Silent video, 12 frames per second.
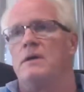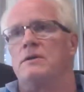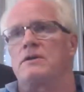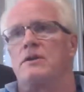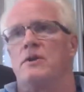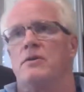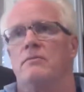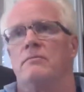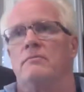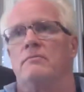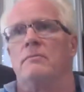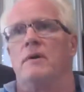
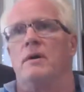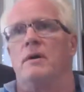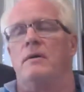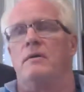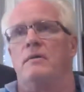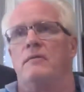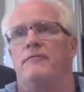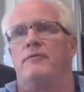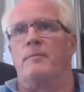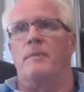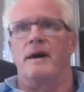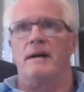So
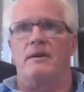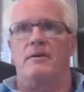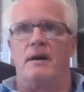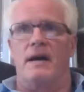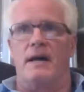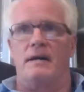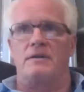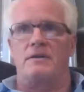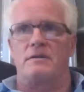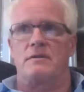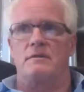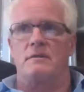for my
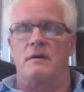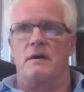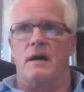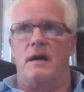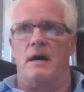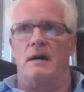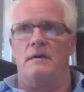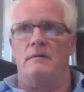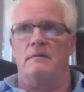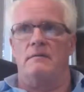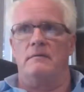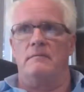clients
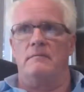that